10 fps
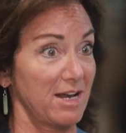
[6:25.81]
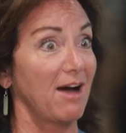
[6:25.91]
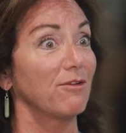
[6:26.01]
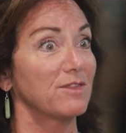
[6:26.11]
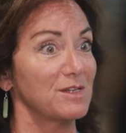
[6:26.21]

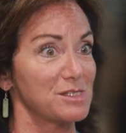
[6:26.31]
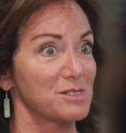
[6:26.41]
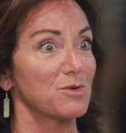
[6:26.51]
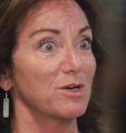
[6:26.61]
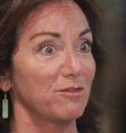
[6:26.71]
now, this
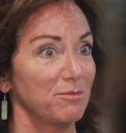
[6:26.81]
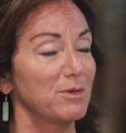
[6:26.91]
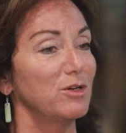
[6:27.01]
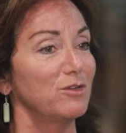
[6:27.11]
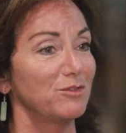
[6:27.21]
sort of
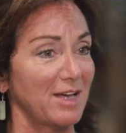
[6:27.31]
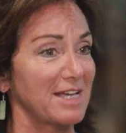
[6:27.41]
move,